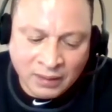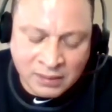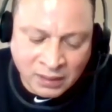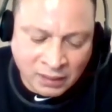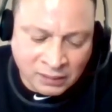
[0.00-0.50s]

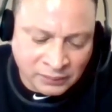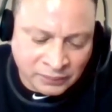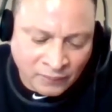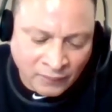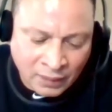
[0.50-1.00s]
cause uh,
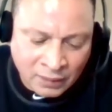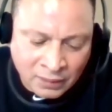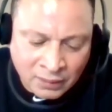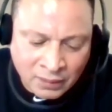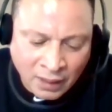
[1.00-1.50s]

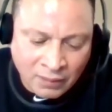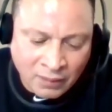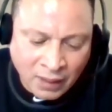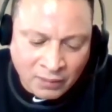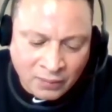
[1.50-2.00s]
I
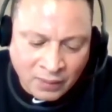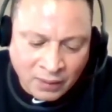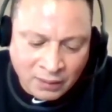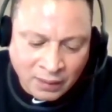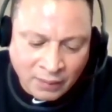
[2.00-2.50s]
know I know uh,
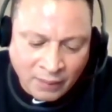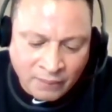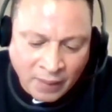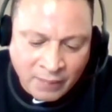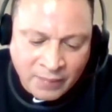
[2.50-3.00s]
I
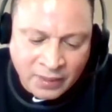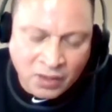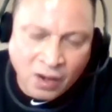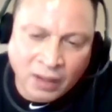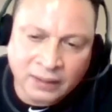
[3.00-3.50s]
I remember the
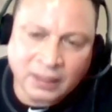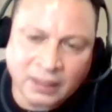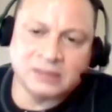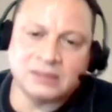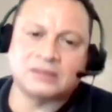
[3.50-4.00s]
garlic
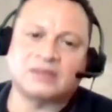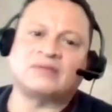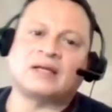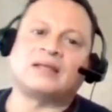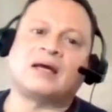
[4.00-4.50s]
knots and
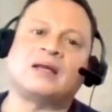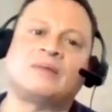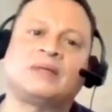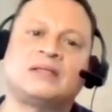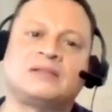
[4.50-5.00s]
stuff like that in
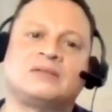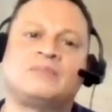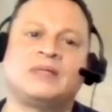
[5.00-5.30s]
that place in the